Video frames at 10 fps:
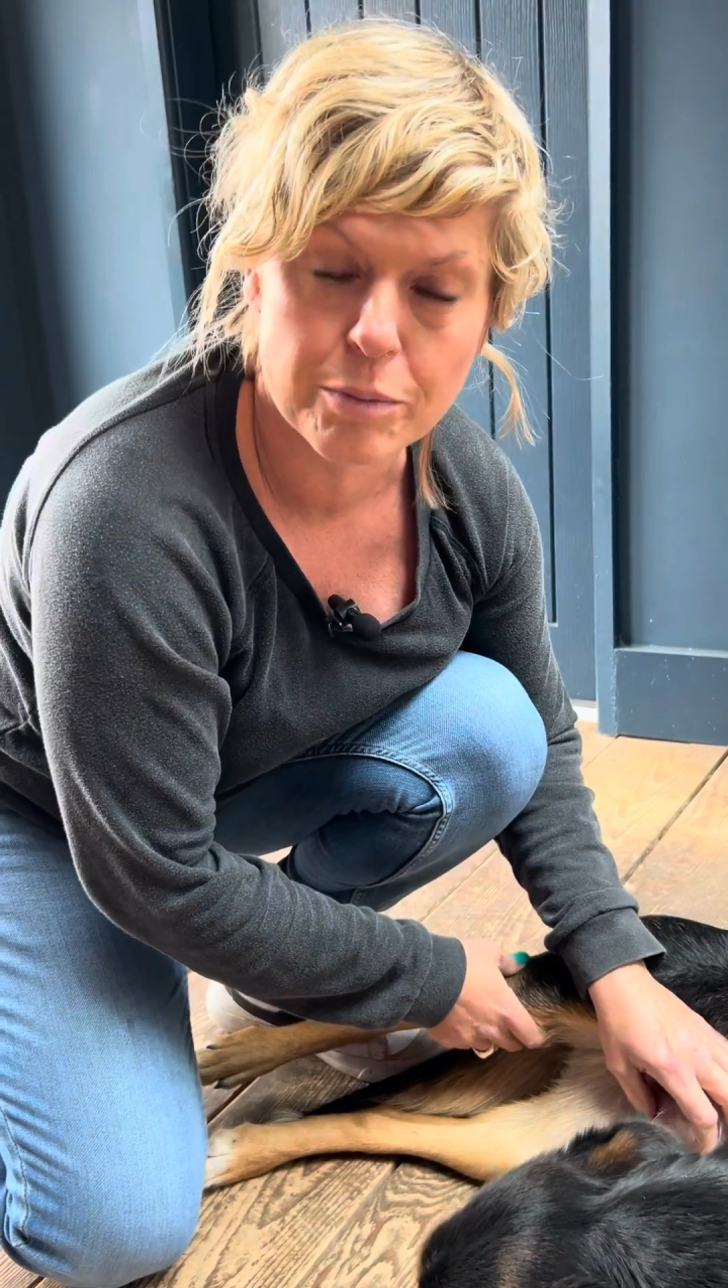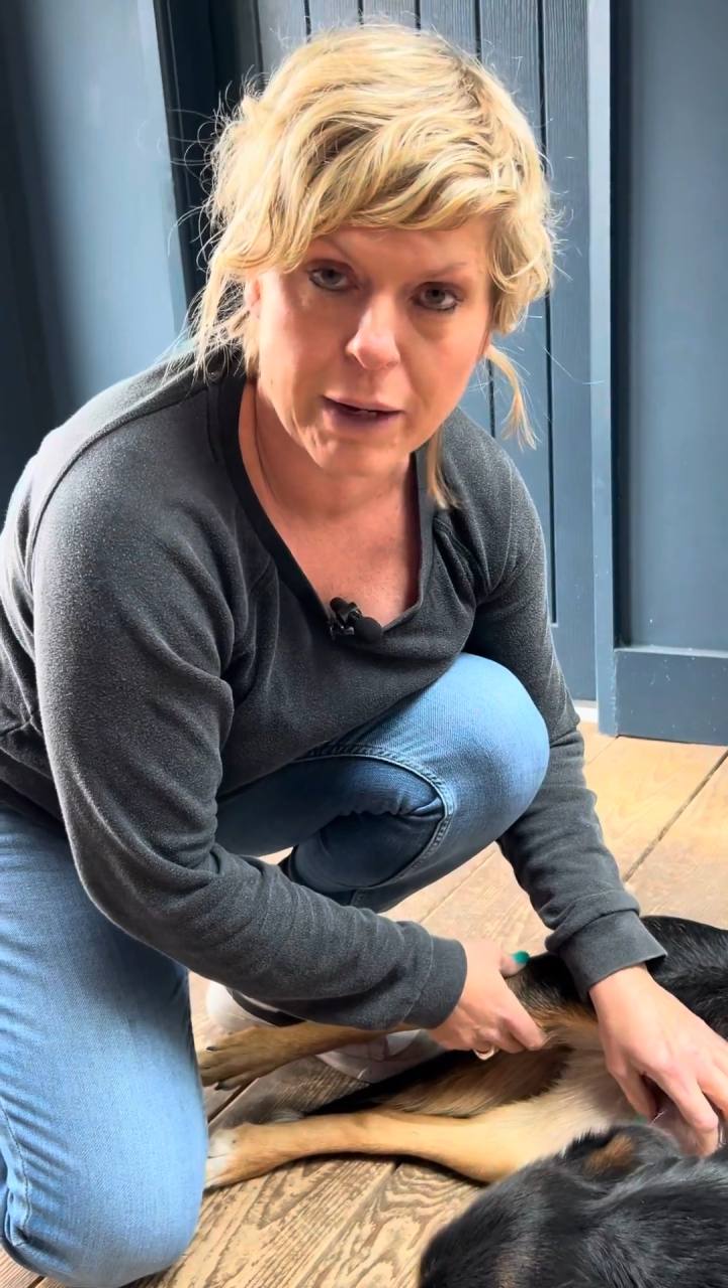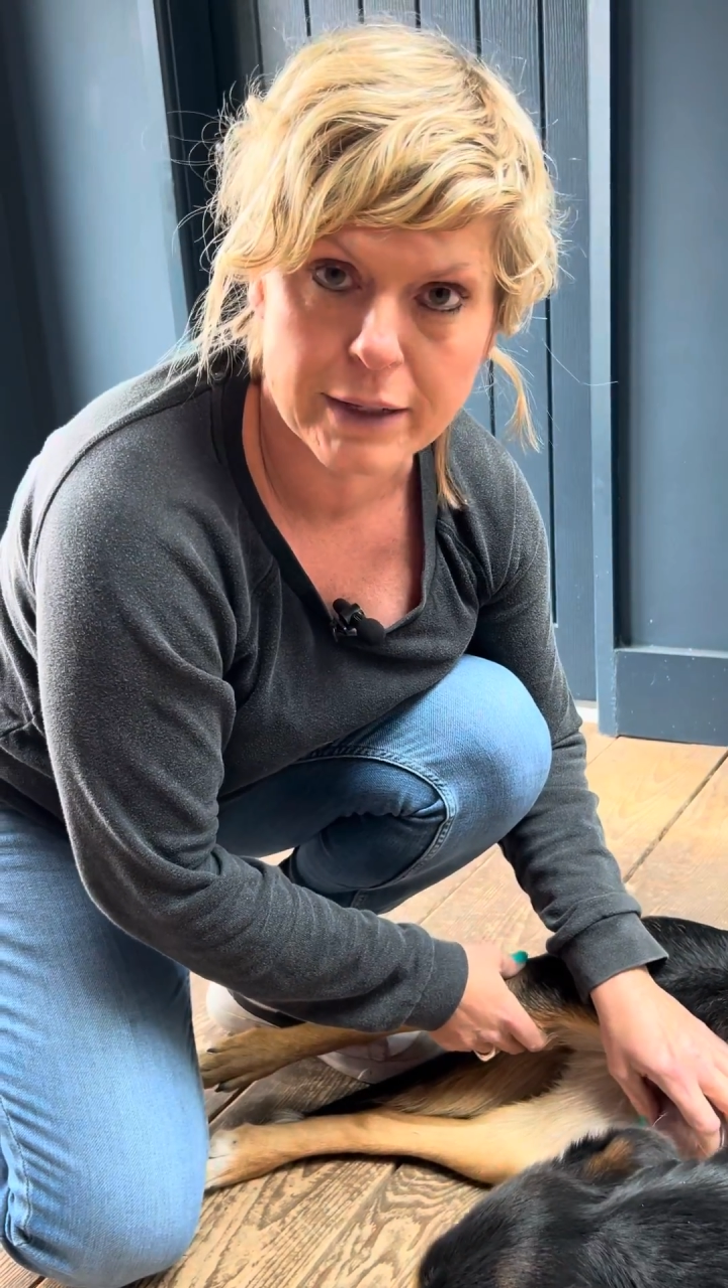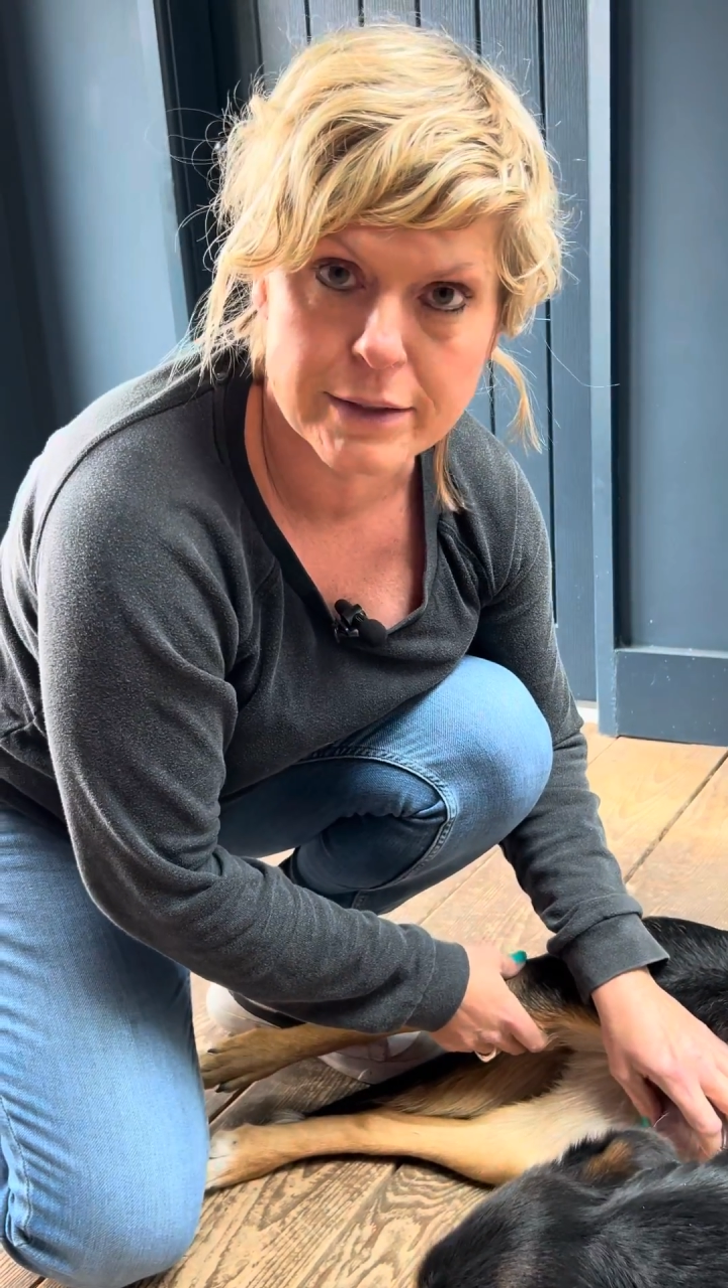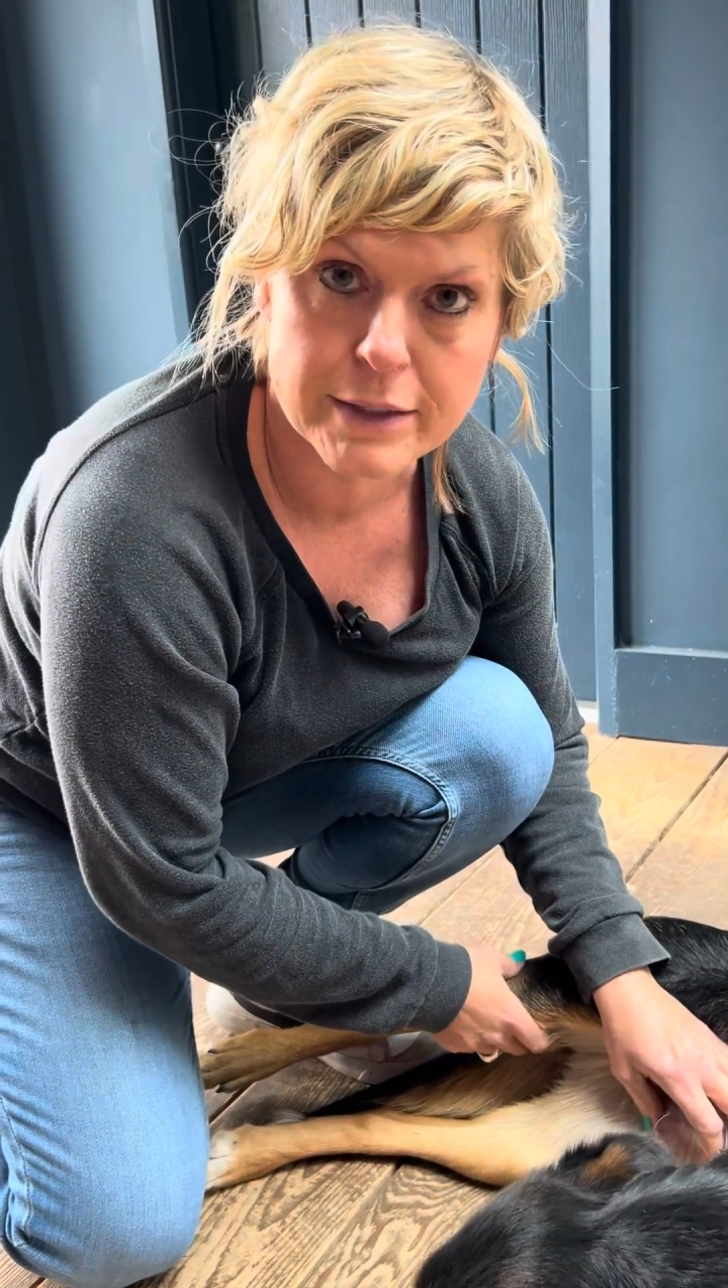
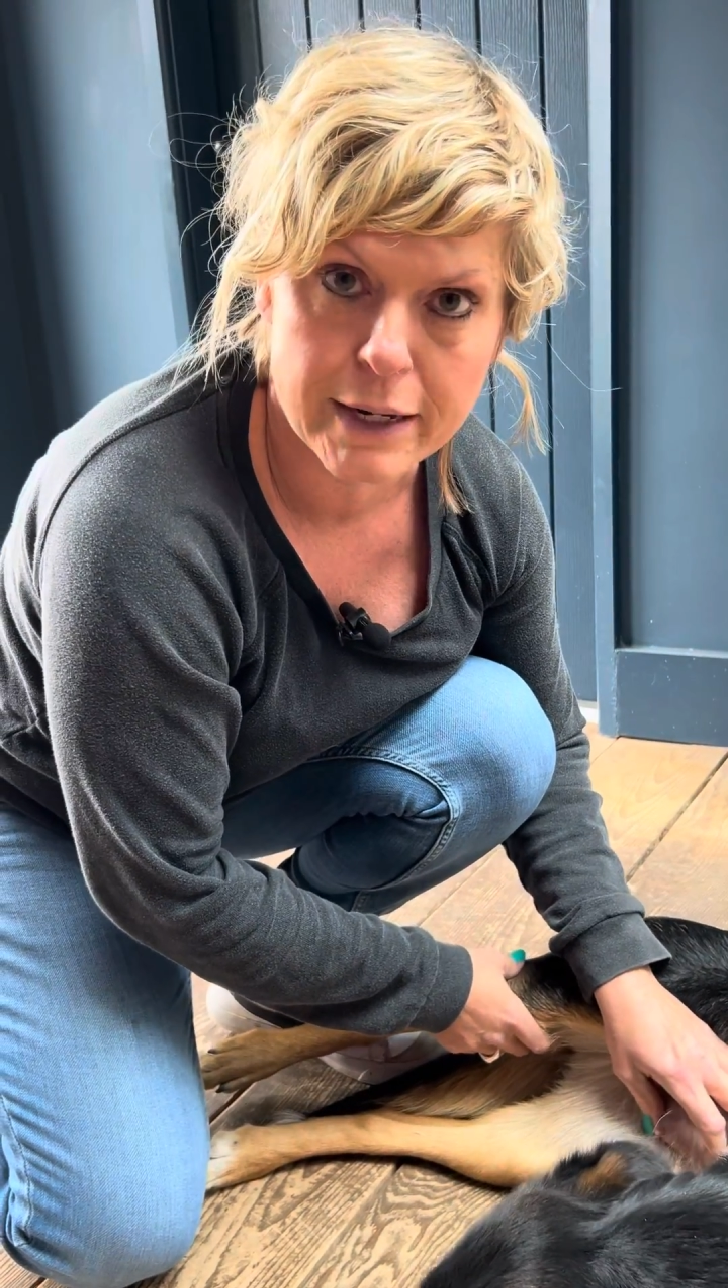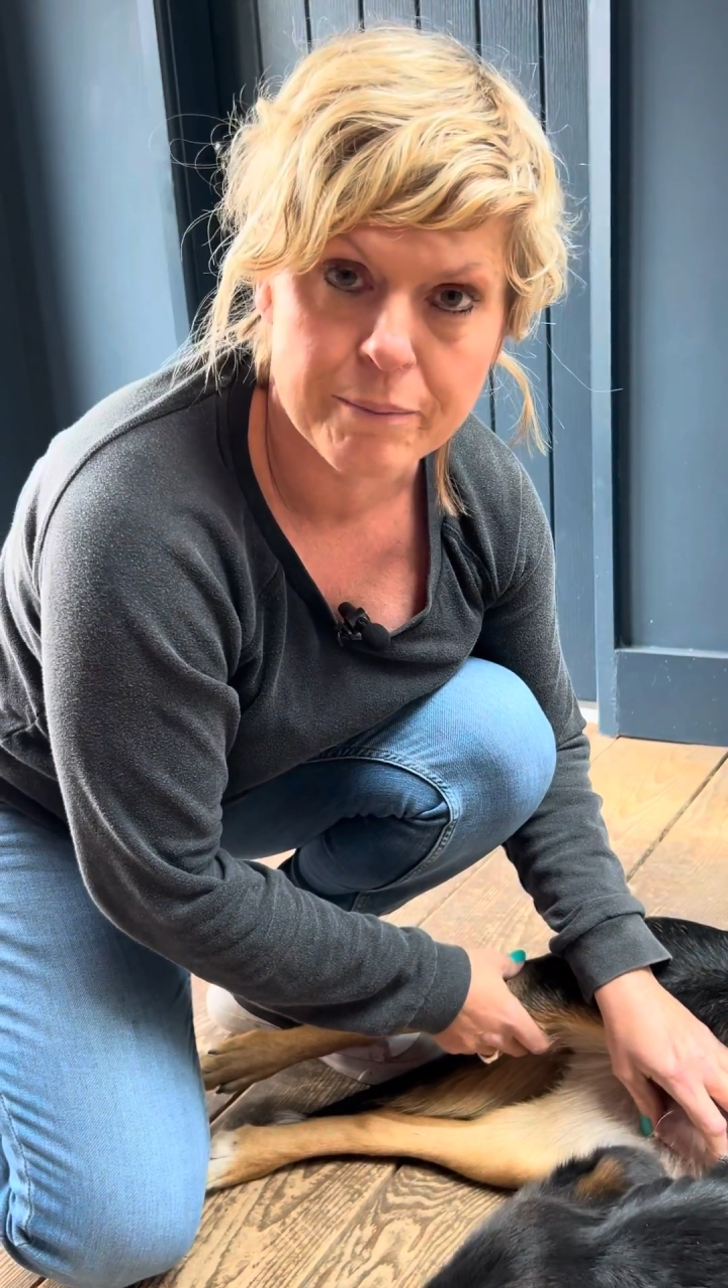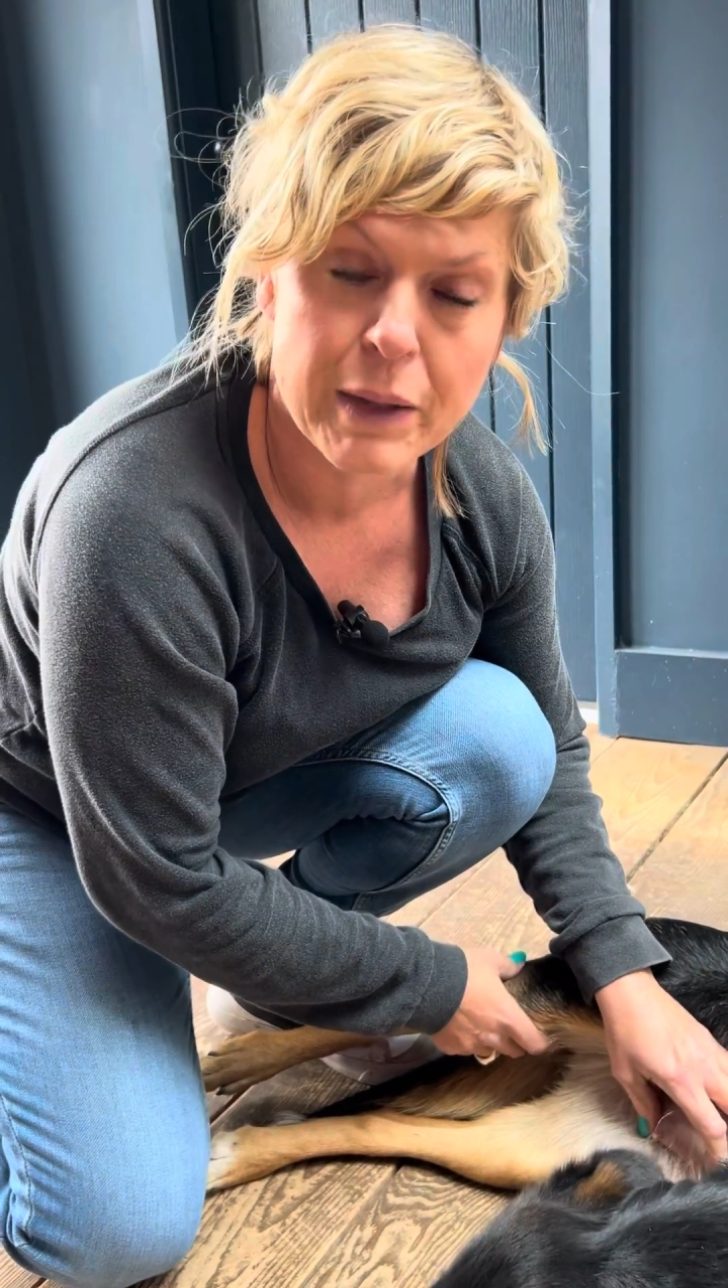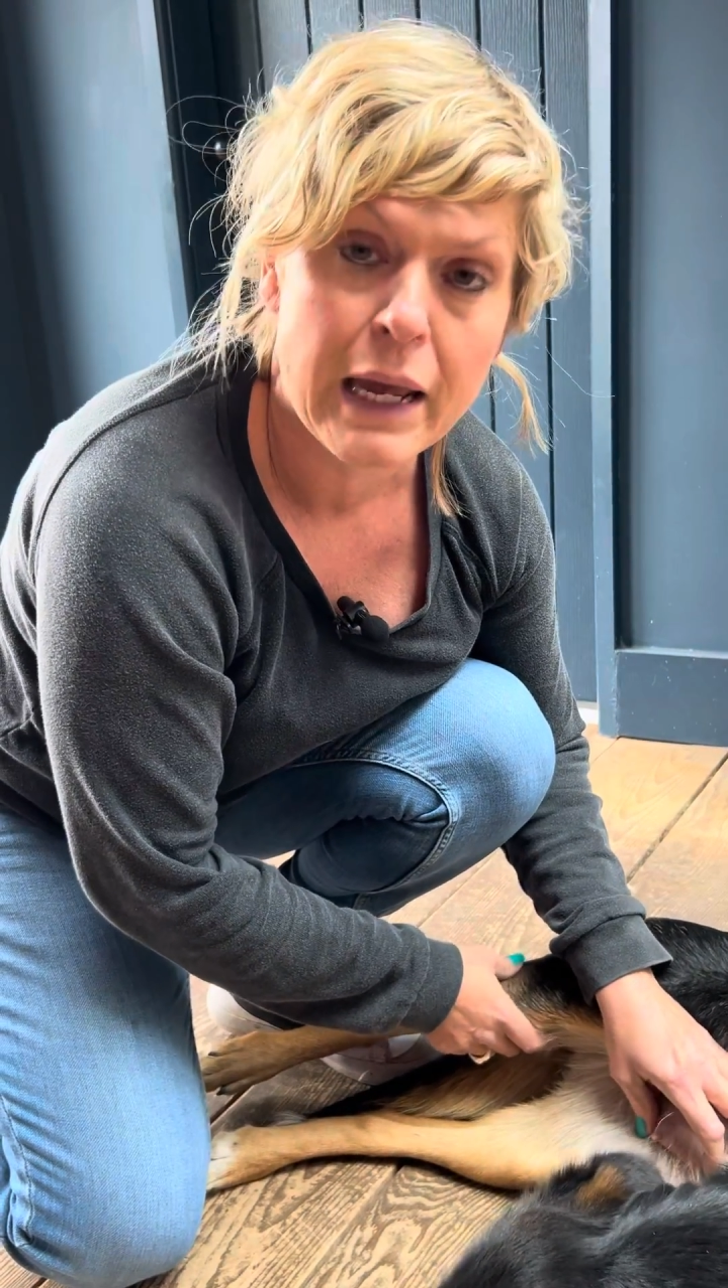pregnancy.